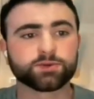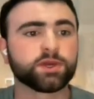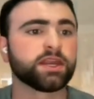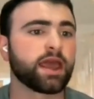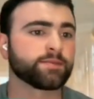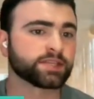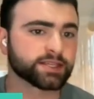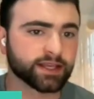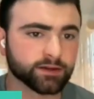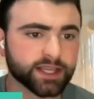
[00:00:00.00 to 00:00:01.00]
NetSuite,
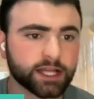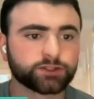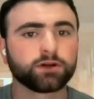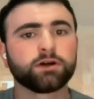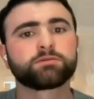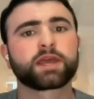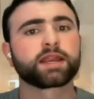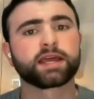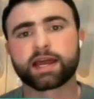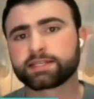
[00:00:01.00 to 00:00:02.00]
Amazon Seller
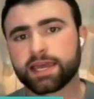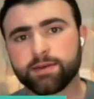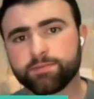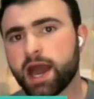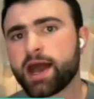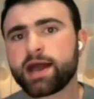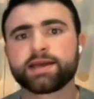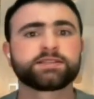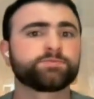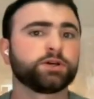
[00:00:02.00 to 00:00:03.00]
Central, can connect to
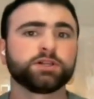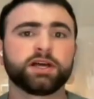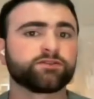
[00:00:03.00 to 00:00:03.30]
APIs,